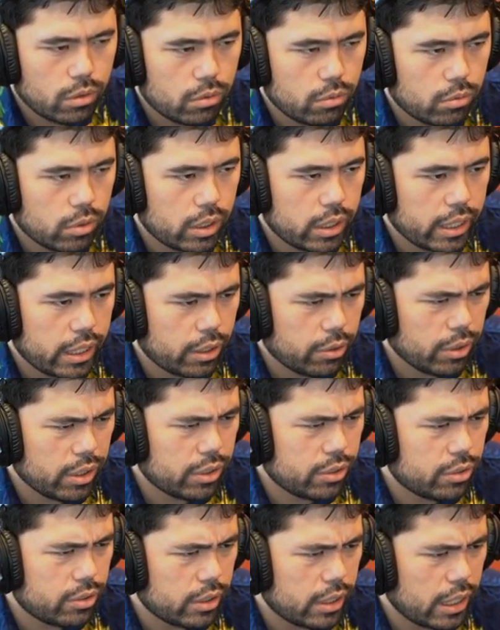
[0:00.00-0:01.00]
Wait, how do
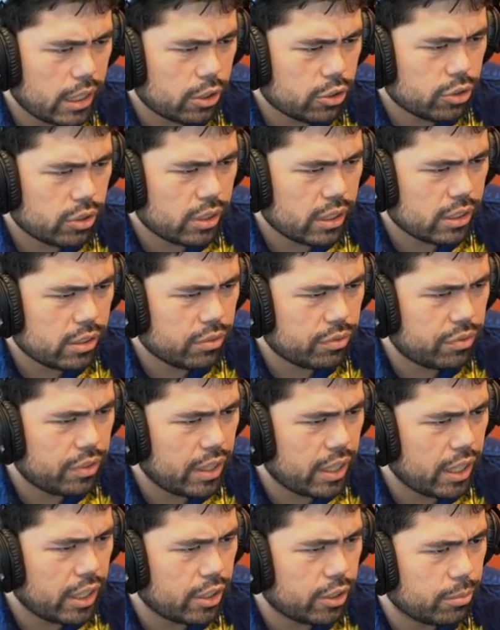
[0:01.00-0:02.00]
actually, that's a
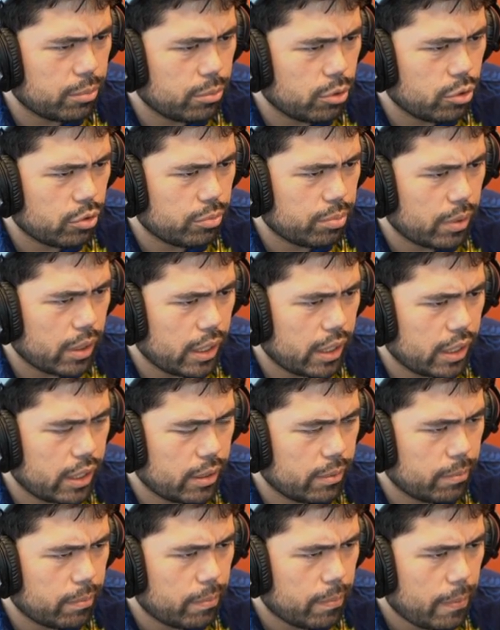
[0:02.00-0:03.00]
very good move by
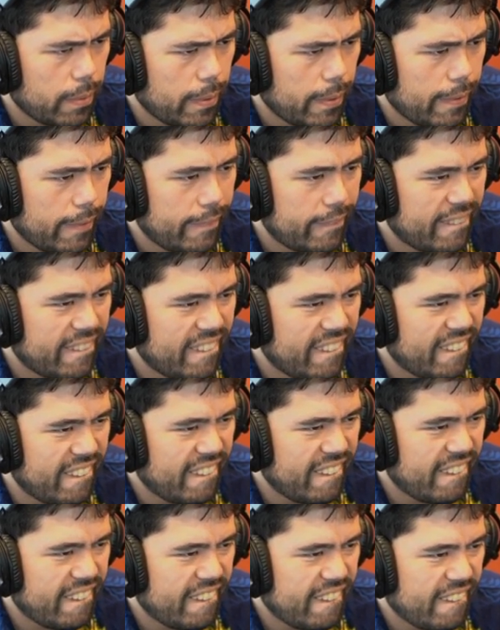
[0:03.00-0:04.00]
him.
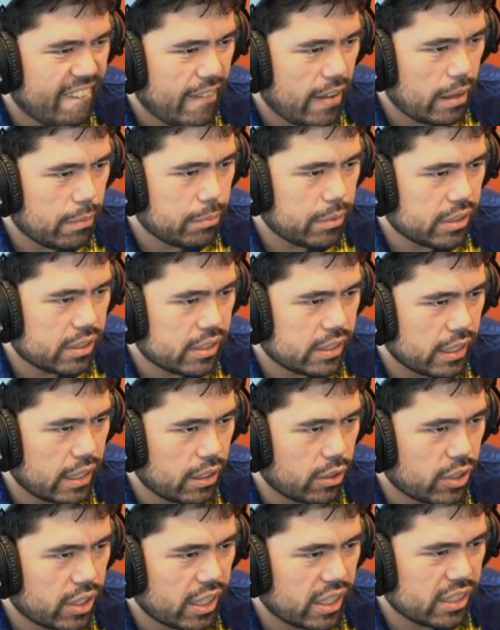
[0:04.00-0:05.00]
I missed that.
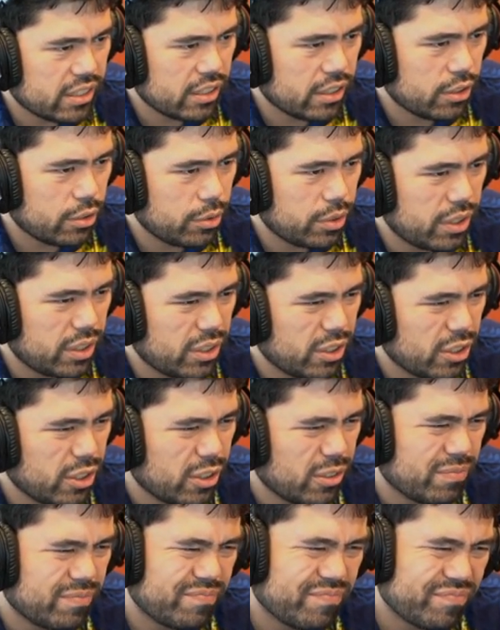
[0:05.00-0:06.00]
Okay, I guess I go
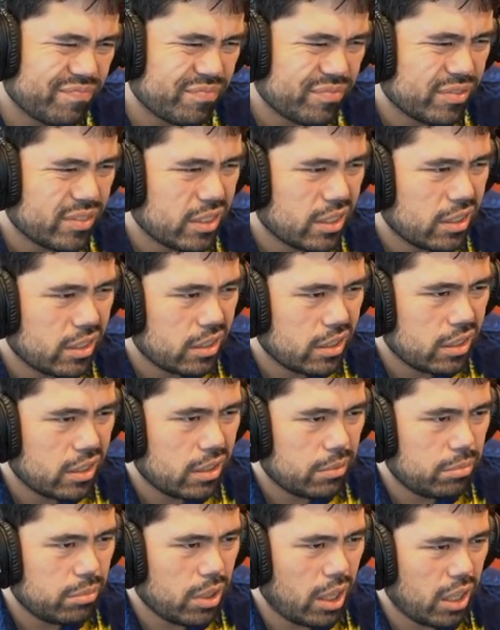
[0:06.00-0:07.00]
here.
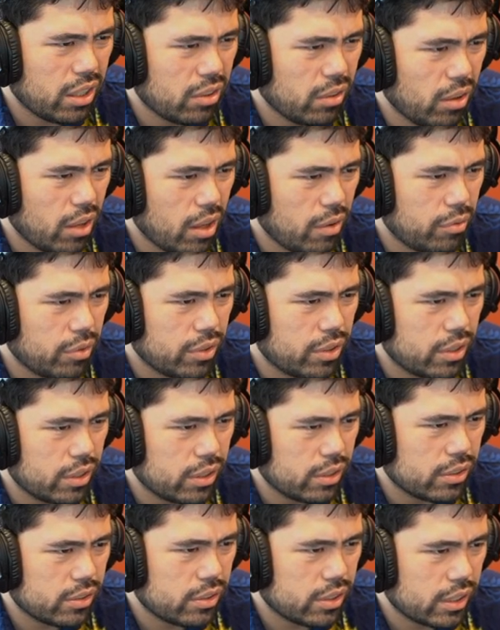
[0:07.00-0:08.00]
Not in love with
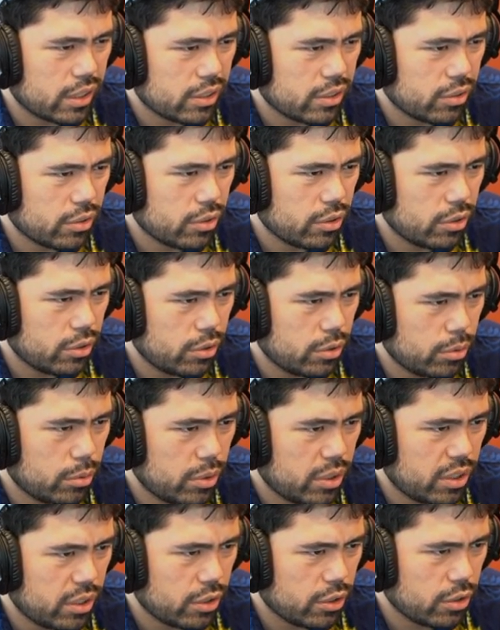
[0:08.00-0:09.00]
this. I guess I'll go
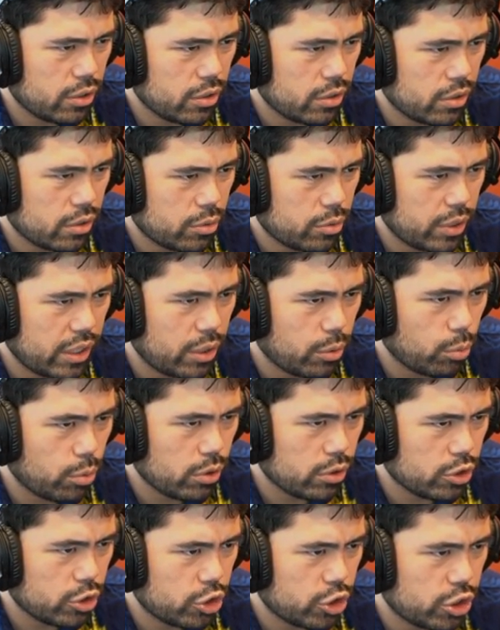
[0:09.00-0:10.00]
here, create a
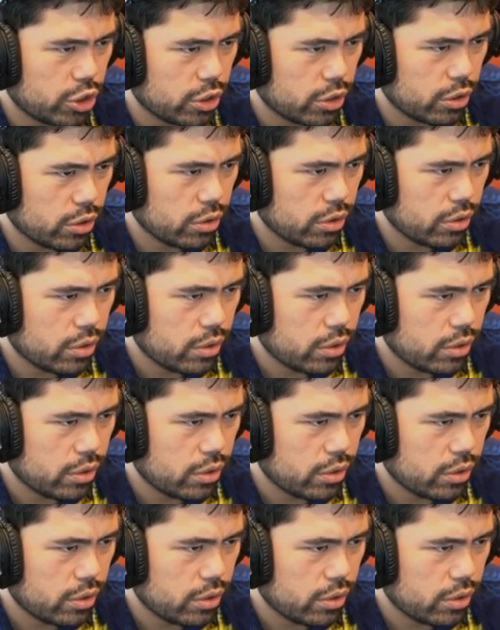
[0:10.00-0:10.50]
wooden shield,